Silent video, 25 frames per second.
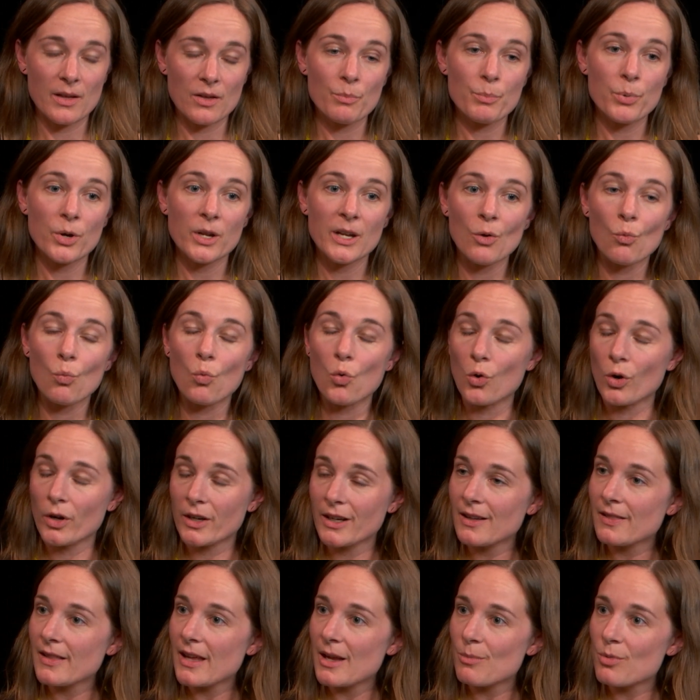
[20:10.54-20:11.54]
putting
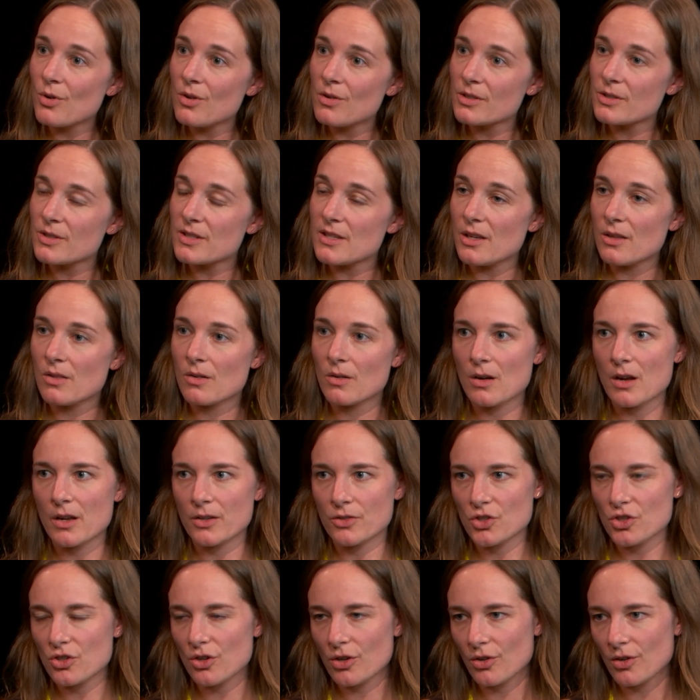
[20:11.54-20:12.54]
warning labels either on
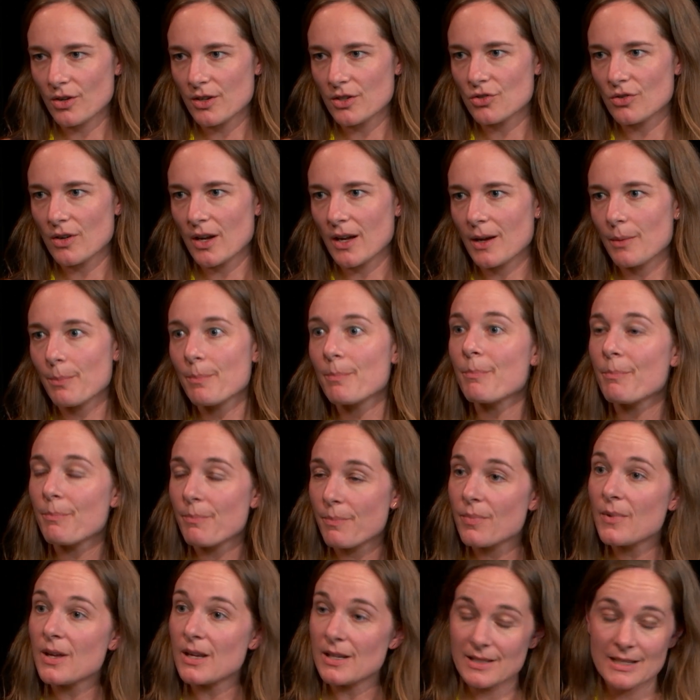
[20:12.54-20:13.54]
sugary drink
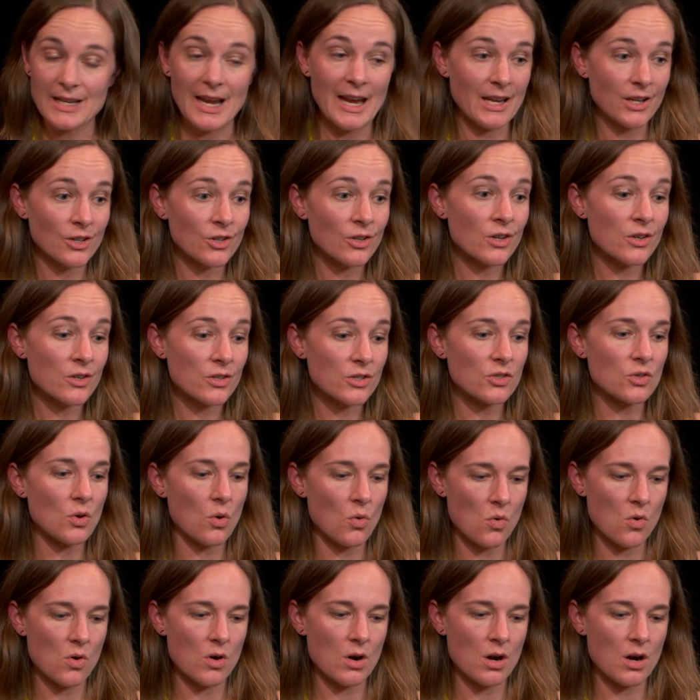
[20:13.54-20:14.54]
containers
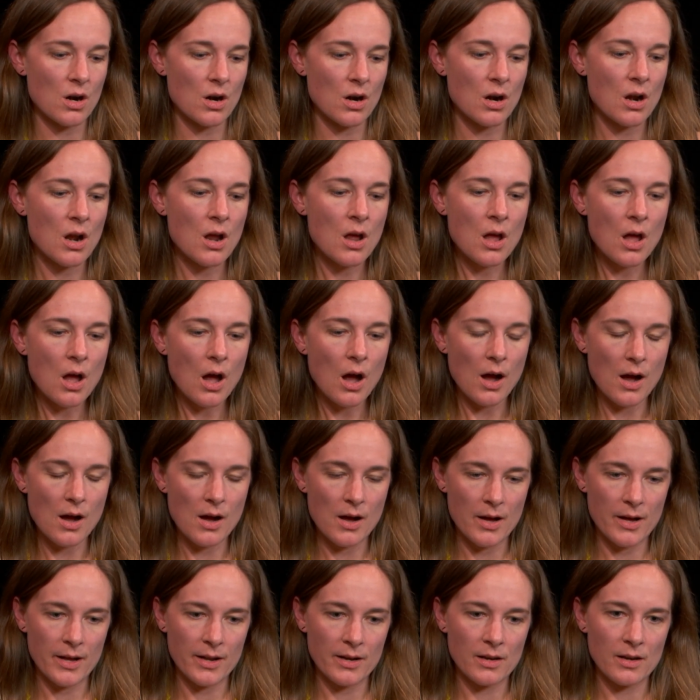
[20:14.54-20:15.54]
or
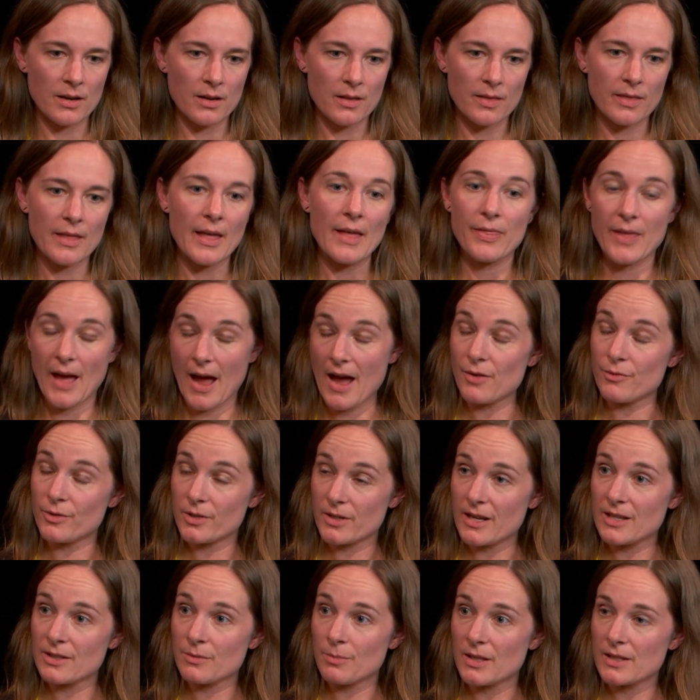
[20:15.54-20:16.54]
on the
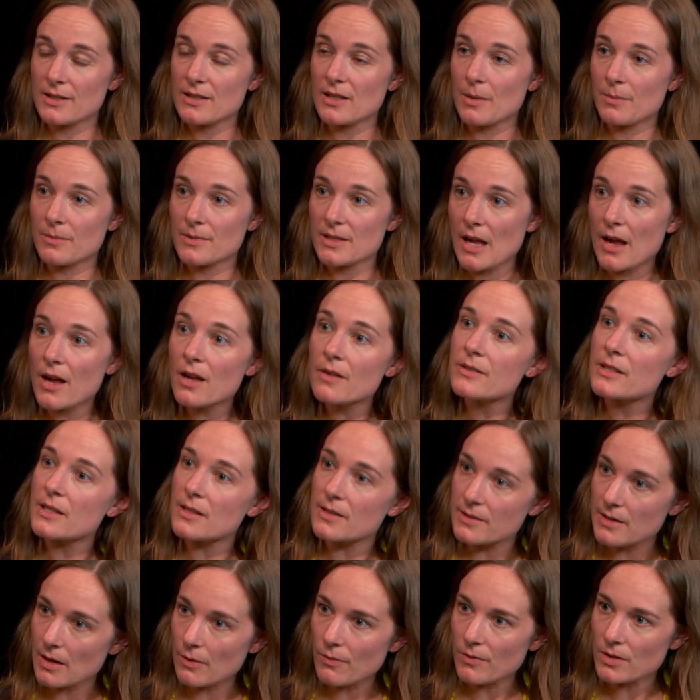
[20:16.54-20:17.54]
advertisements themselves,
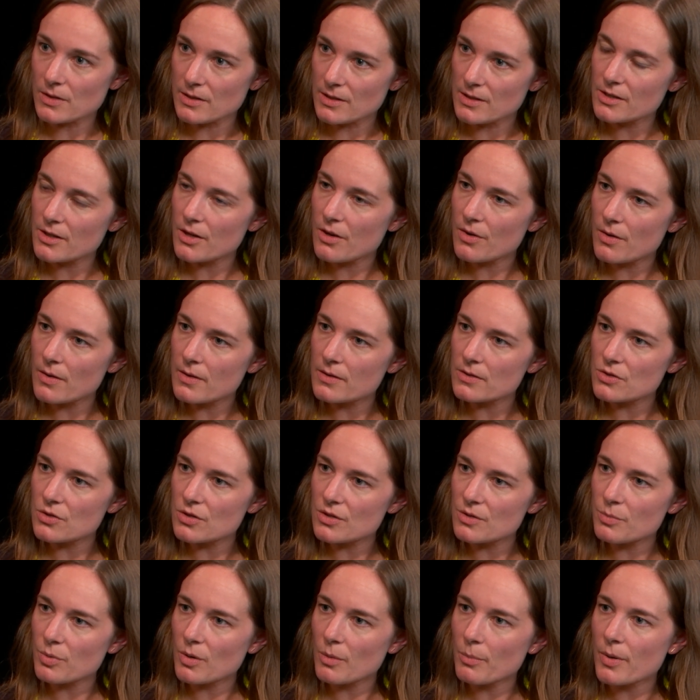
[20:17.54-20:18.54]
as San Francisco has
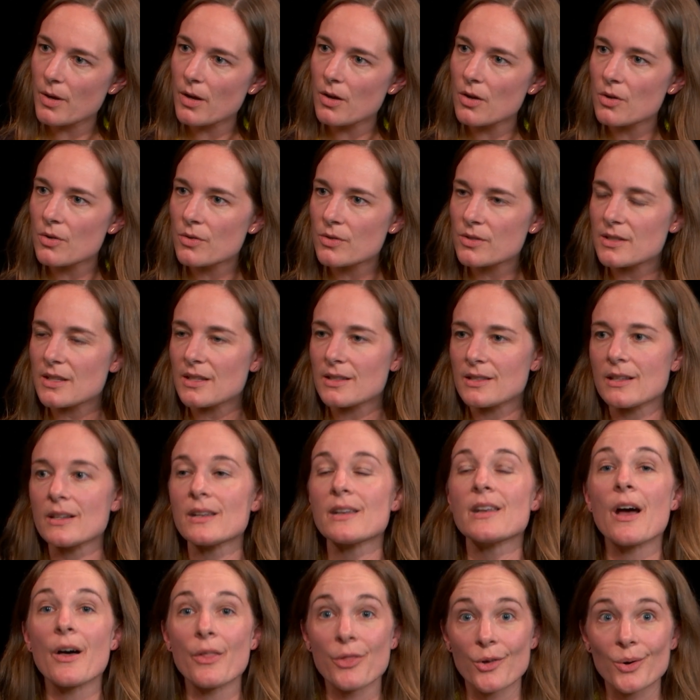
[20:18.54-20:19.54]
just proposed, is
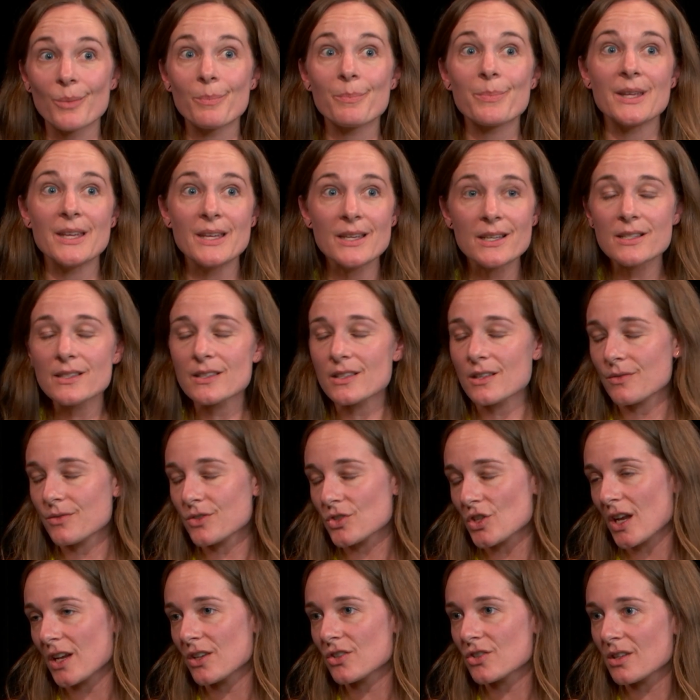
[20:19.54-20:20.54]
another piece of
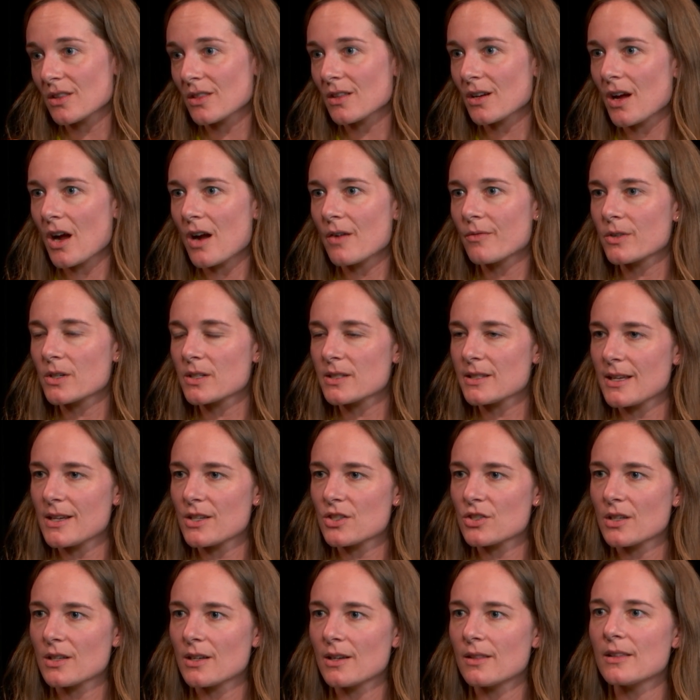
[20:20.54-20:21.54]
changing the
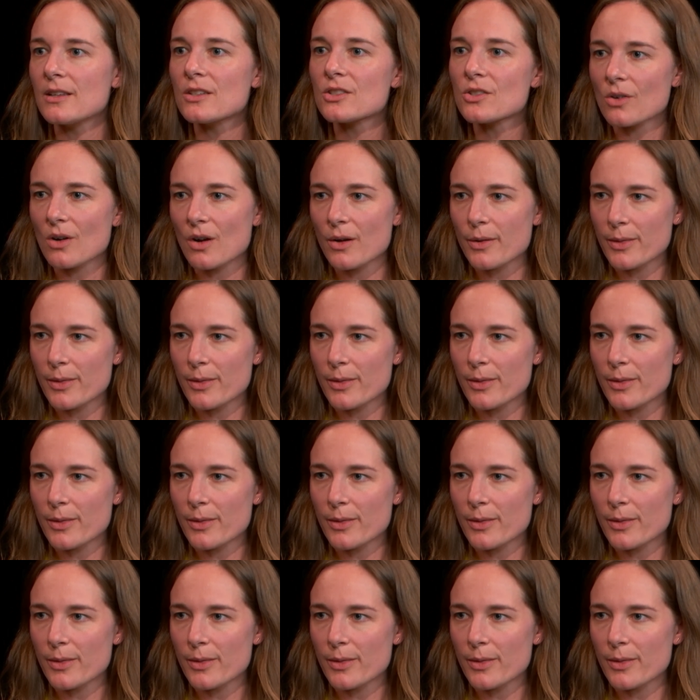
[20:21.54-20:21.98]
conversation. And these are all